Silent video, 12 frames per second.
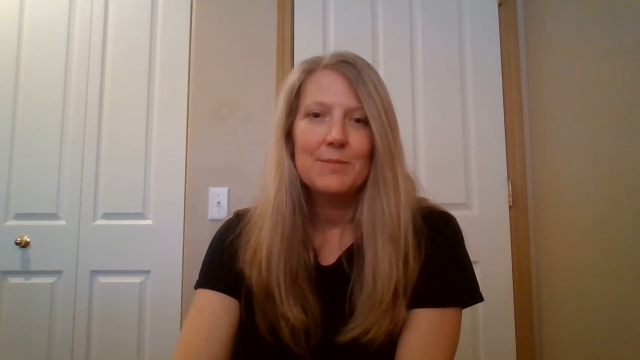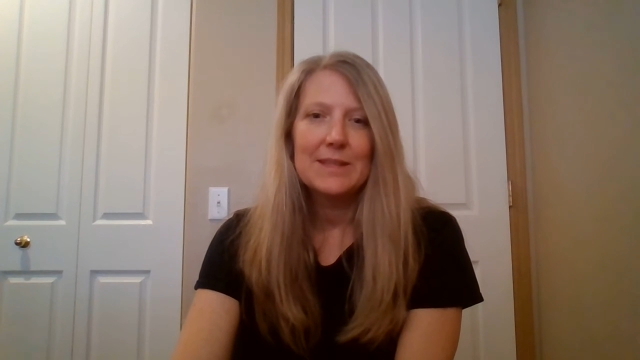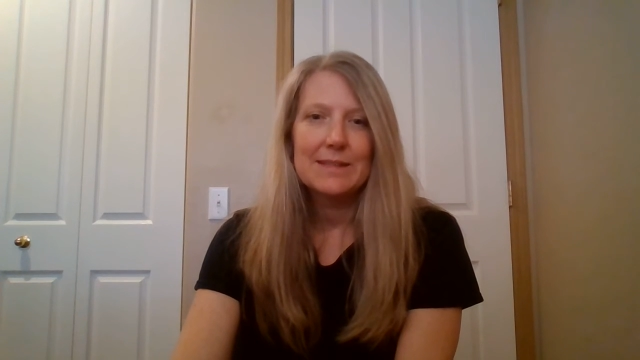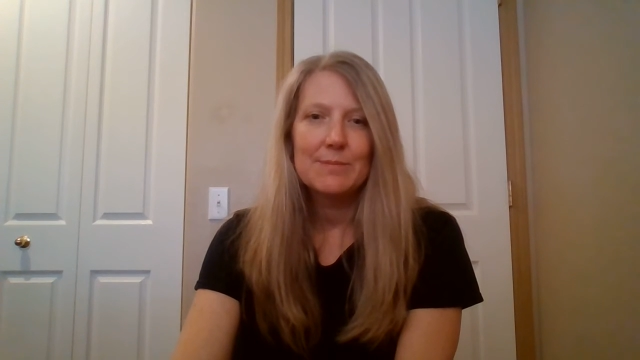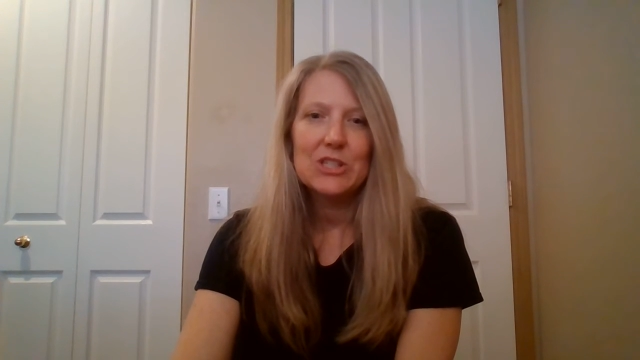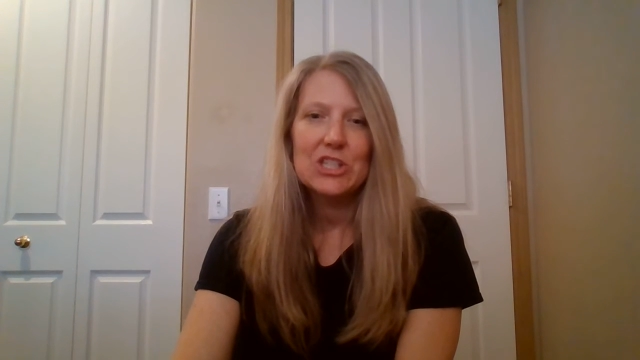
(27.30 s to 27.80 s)

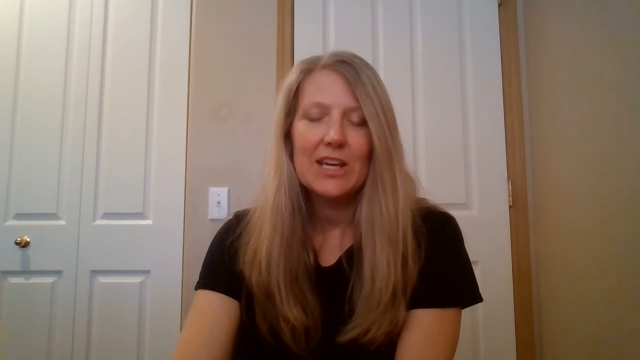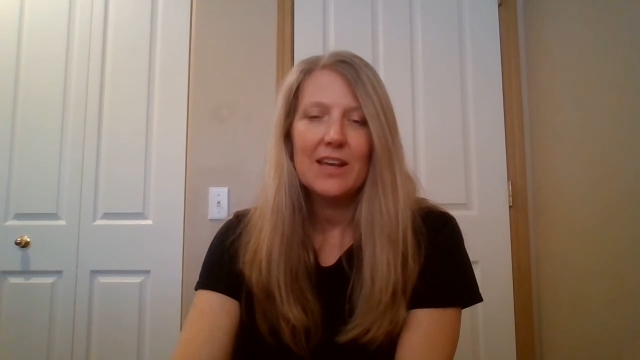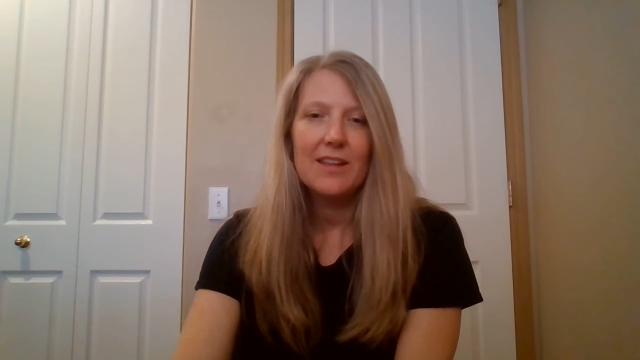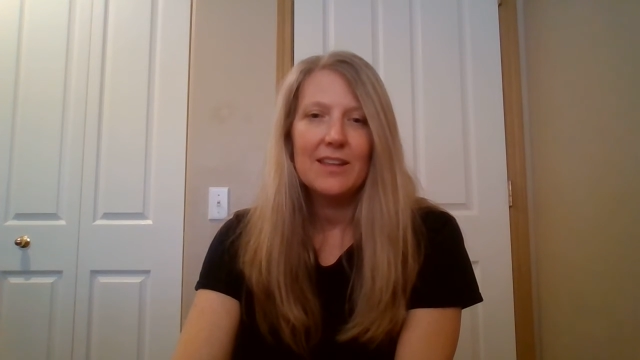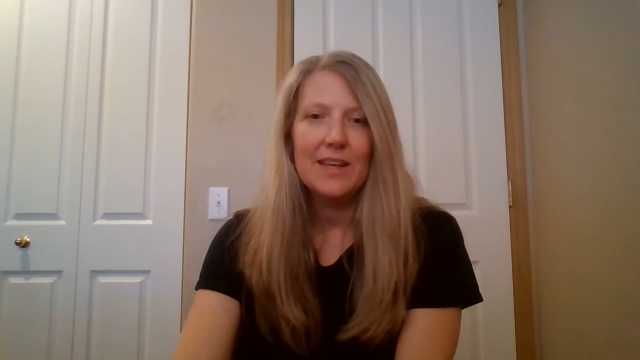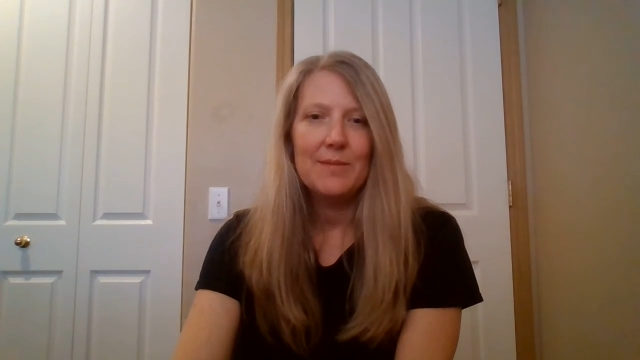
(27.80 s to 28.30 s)
Miss
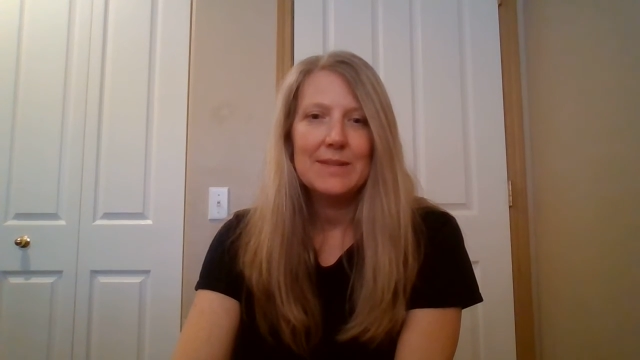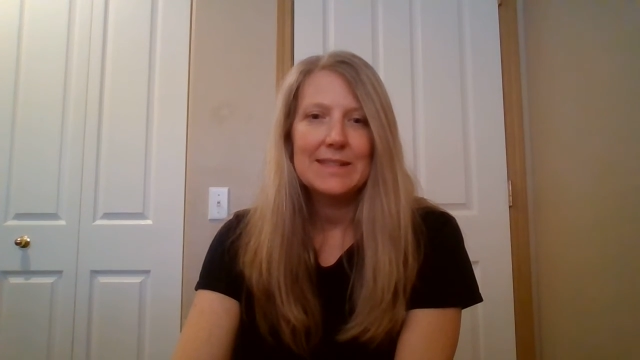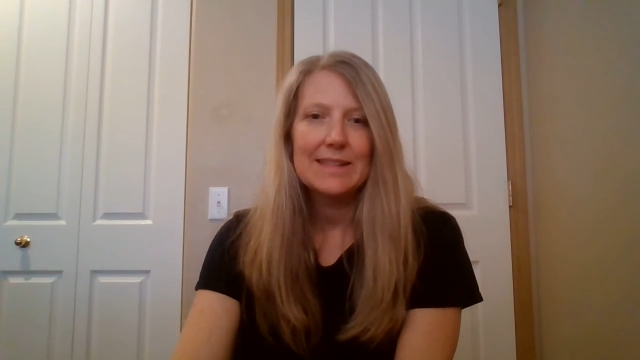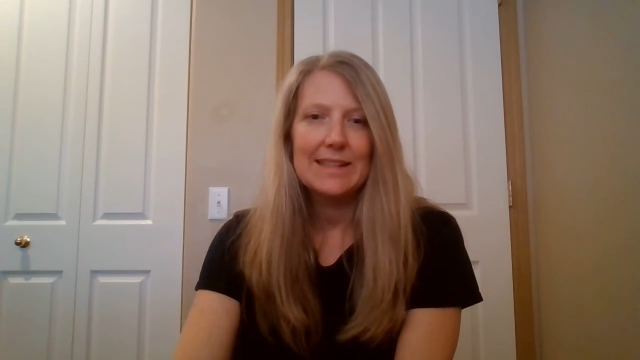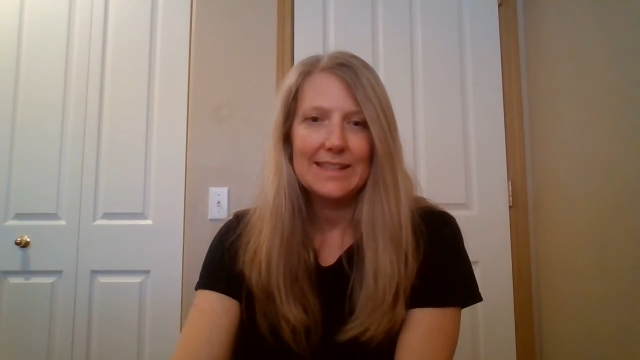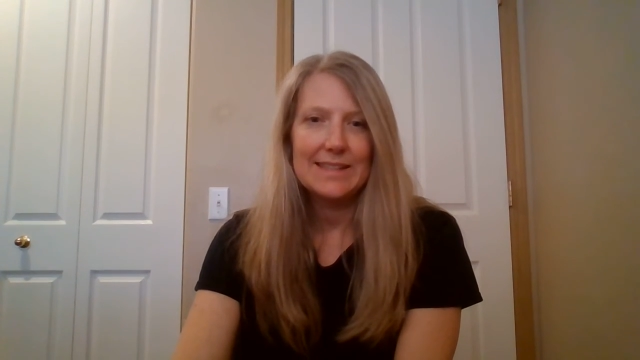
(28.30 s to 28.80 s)
Michelle, and
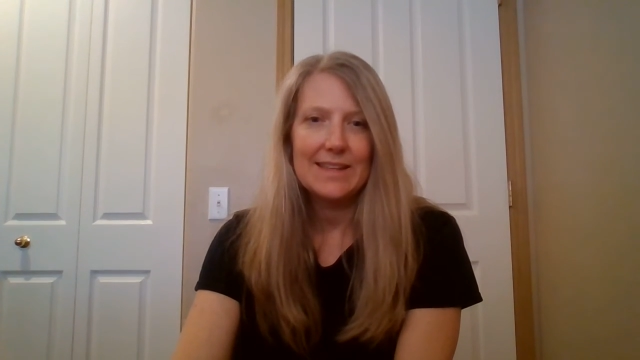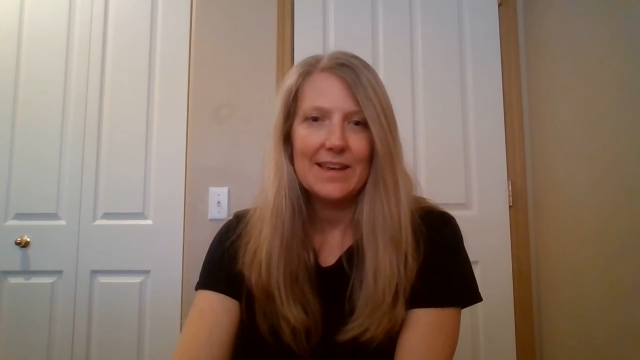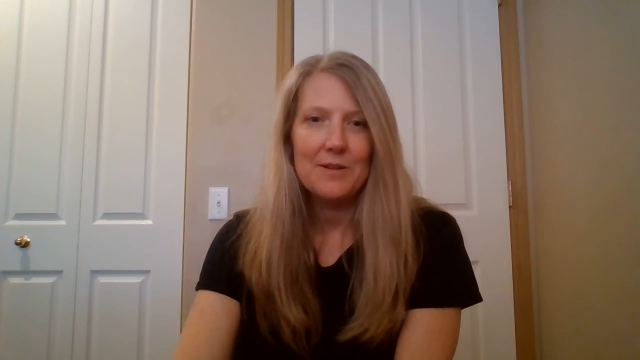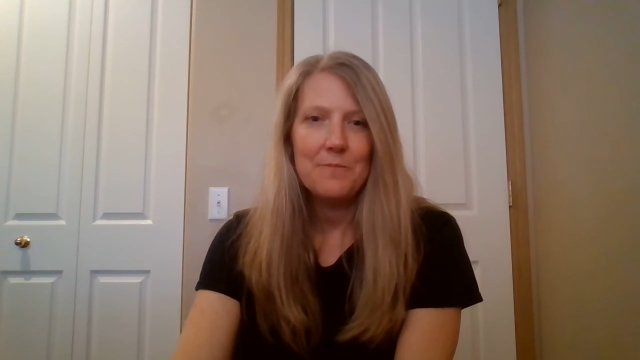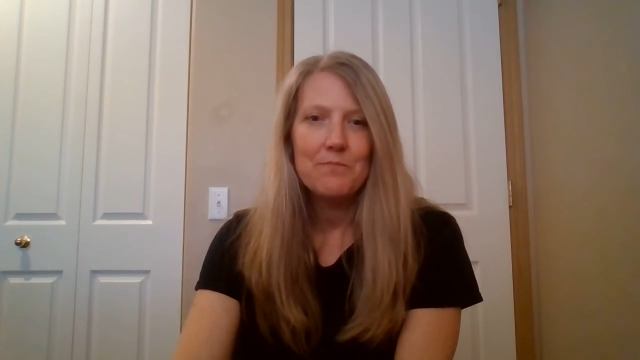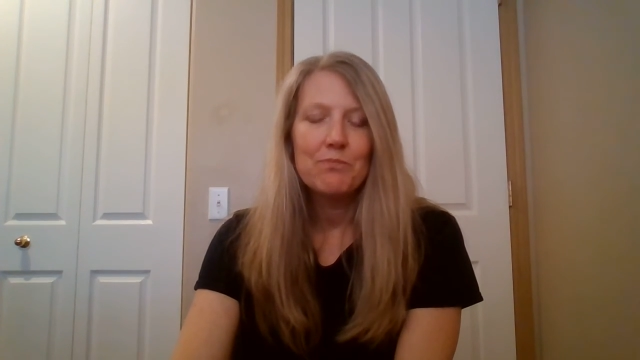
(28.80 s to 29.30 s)
Miss Lisa,